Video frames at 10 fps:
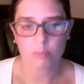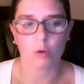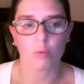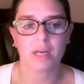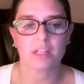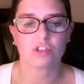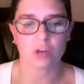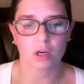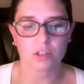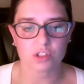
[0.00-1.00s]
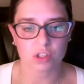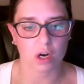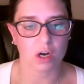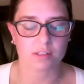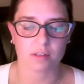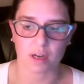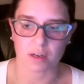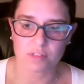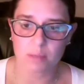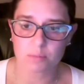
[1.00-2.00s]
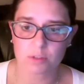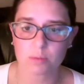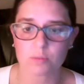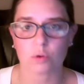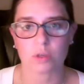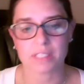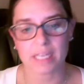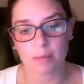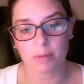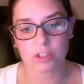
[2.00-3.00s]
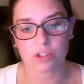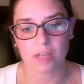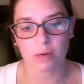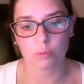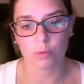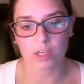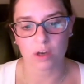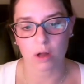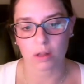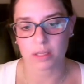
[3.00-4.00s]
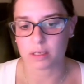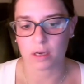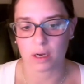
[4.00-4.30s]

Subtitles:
but when it starts to cause a lot of symptoms or damage, then we call it,